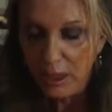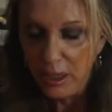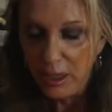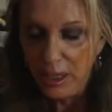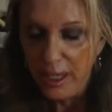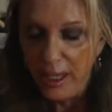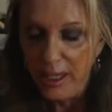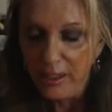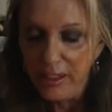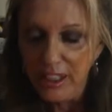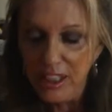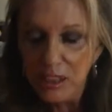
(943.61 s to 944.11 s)

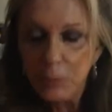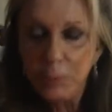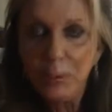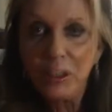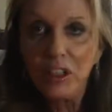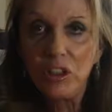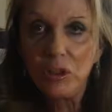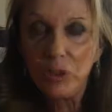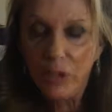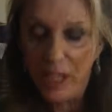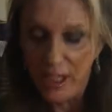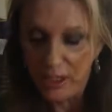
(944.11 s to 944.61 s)
And these
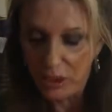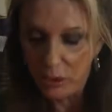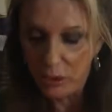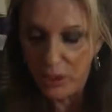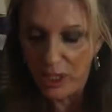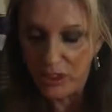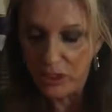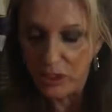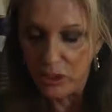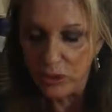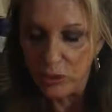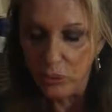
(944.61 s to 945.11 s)
pillowcase
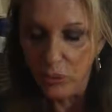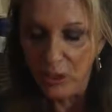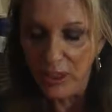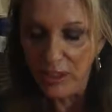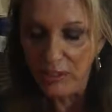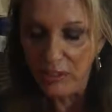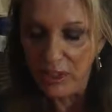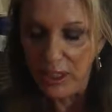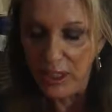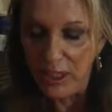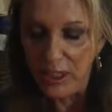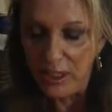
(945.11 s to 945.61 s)
dresses, one of
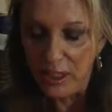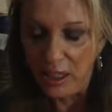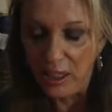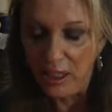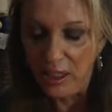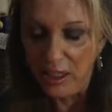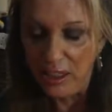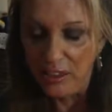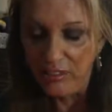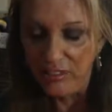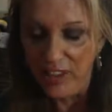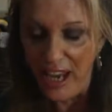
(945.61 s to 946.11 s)
the
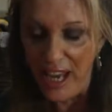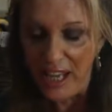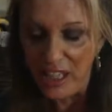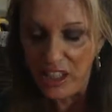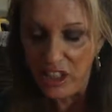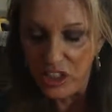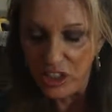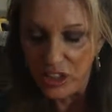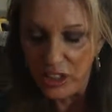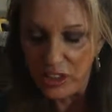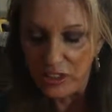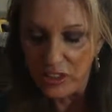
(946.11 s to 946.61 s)

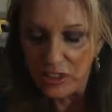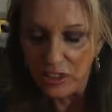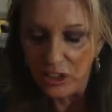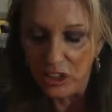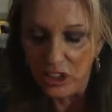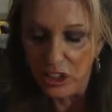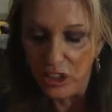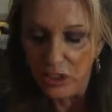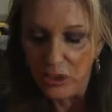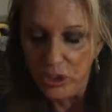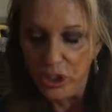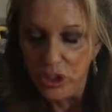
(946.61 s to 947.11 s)
advantages,
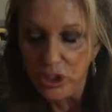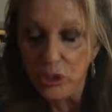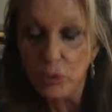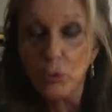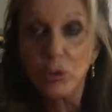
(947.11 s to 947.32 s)
you know, you can